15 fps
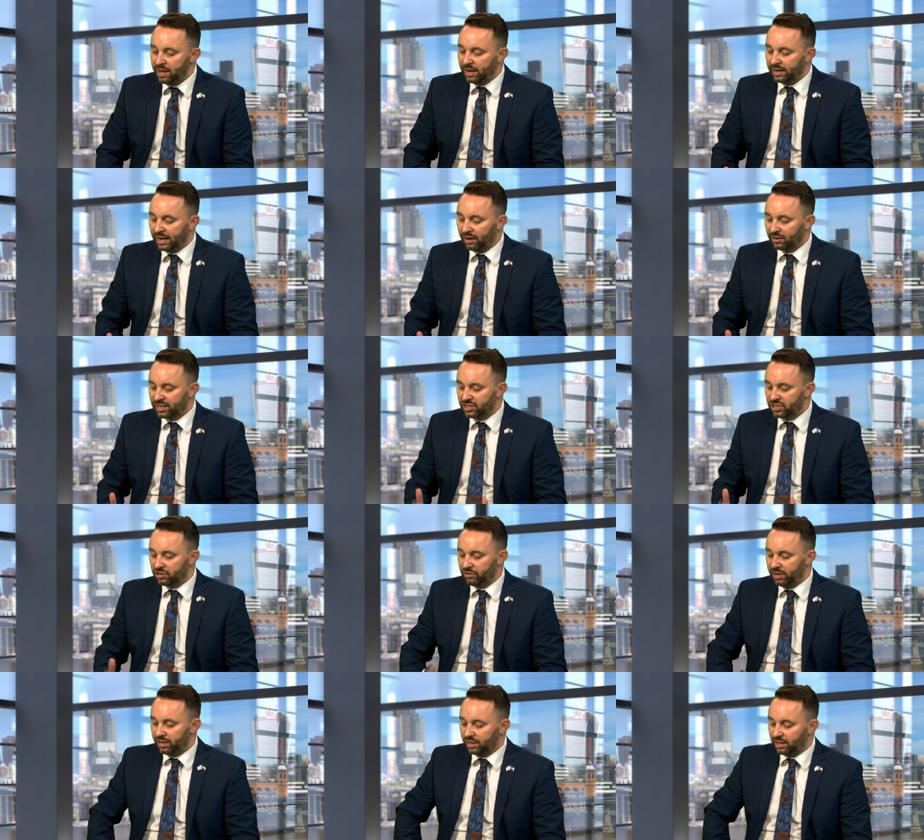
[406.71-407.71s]
Now,
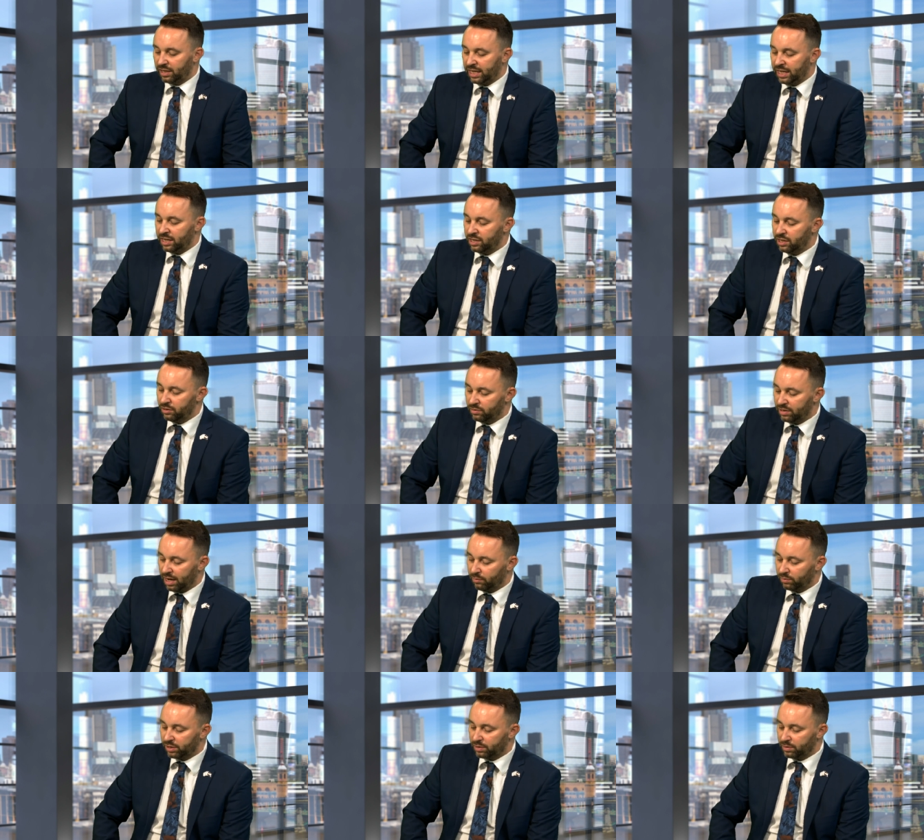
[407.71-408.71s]
considering that the EU
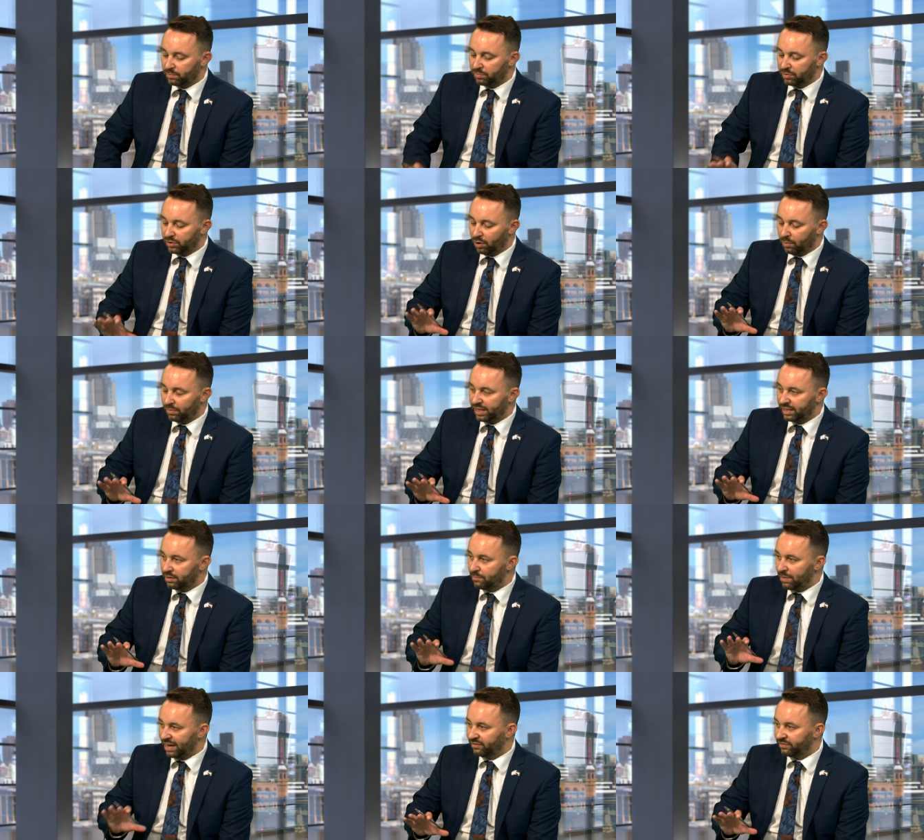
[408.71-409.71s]
now is predominantly the
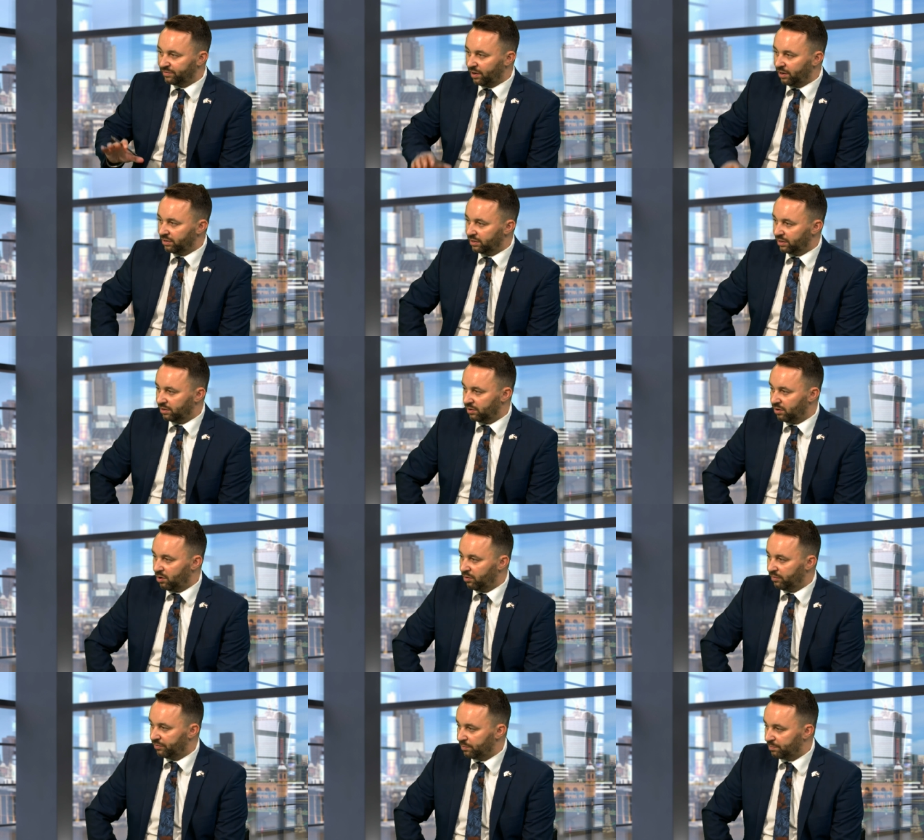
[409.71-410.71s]
main funder
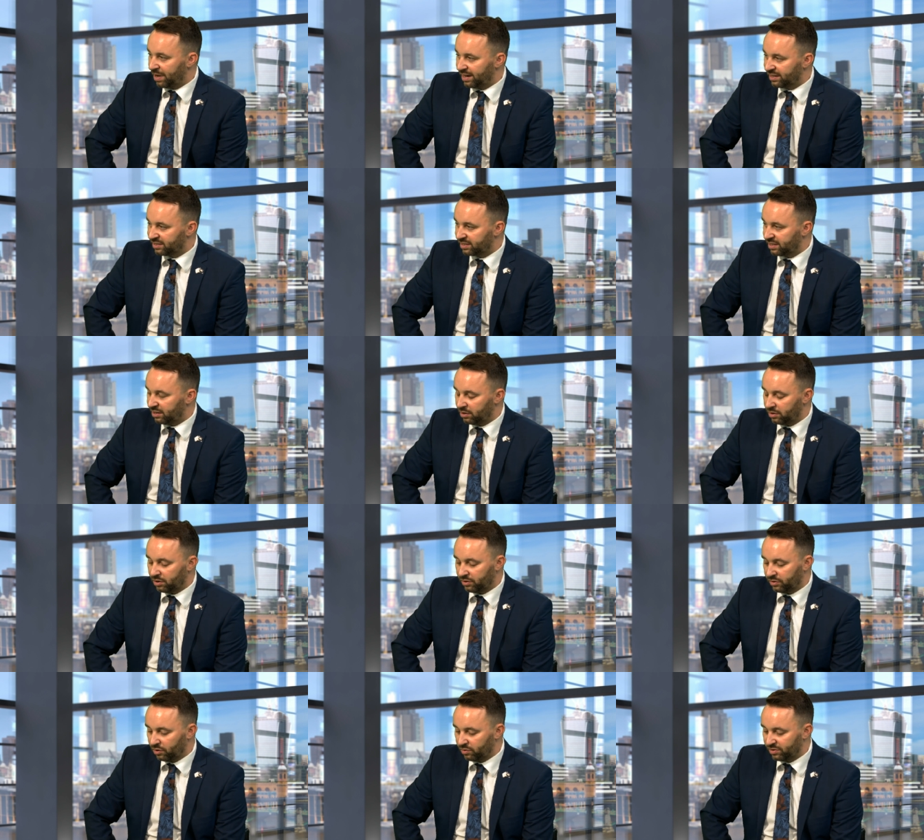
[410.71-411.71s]
of the Palestinian
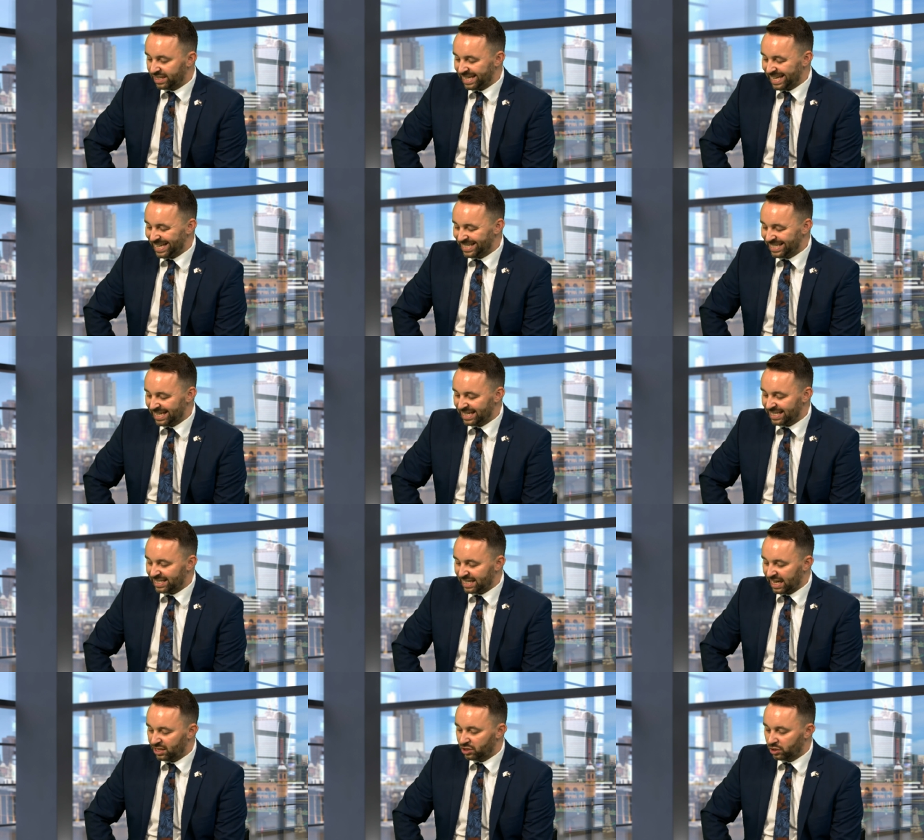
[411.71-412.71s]
Authority, isn't it
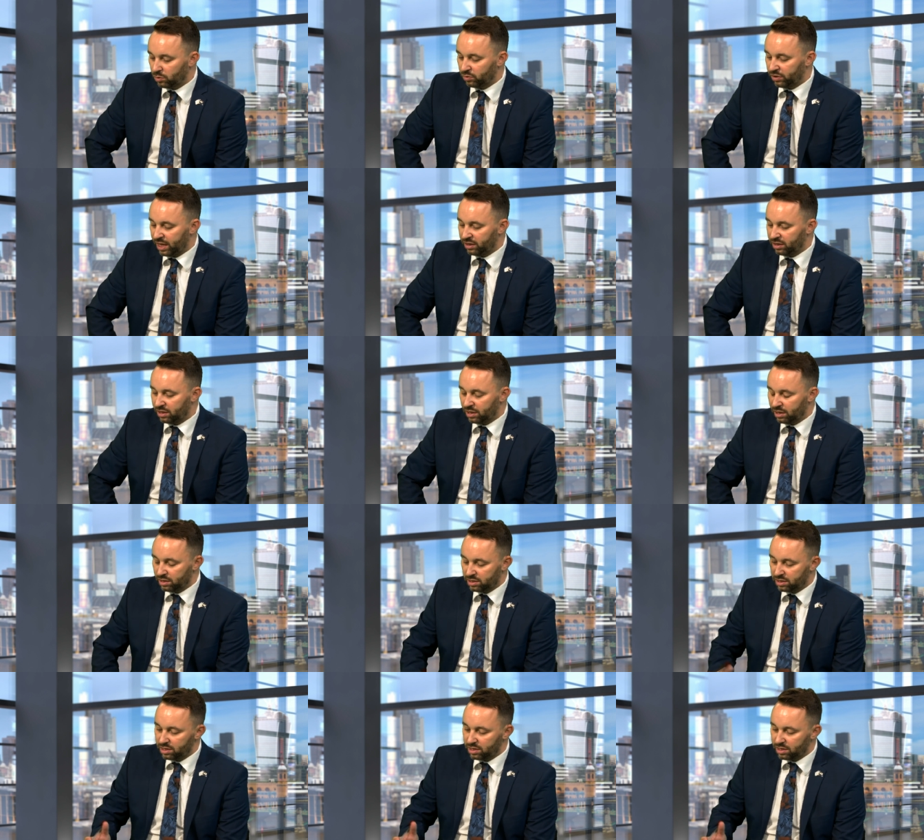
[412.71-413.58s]
essential then that